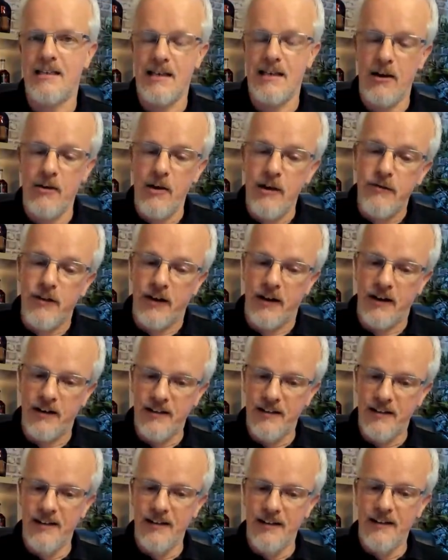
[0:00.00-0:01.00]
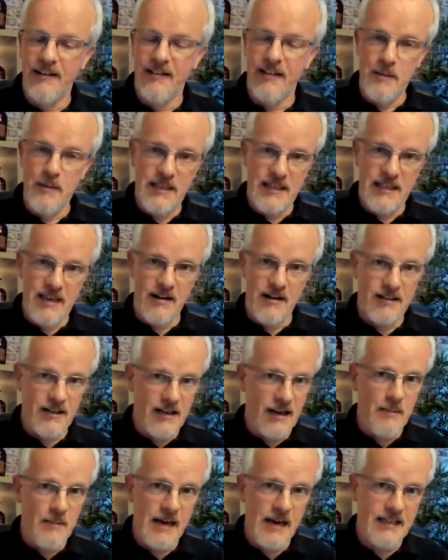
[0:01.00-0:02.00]
However, let me start
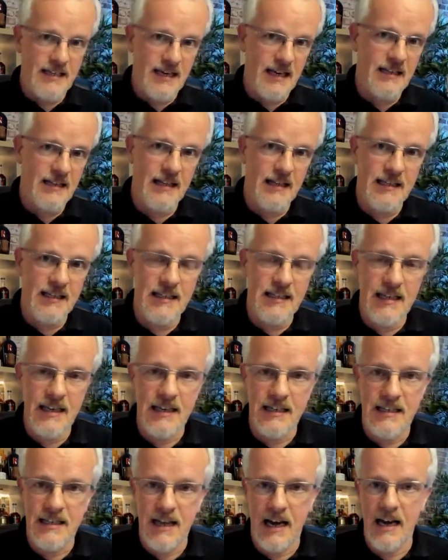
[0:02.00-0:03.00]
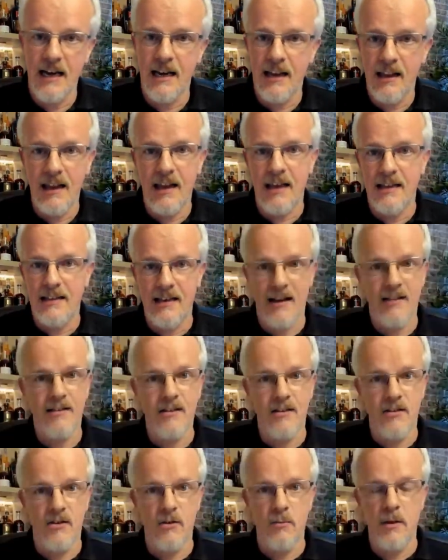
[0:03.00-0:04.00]
tonight by saying that this is entirely
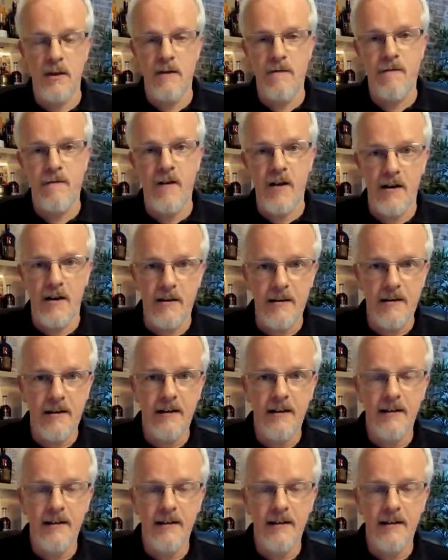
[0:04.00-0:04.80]
intended to be fun.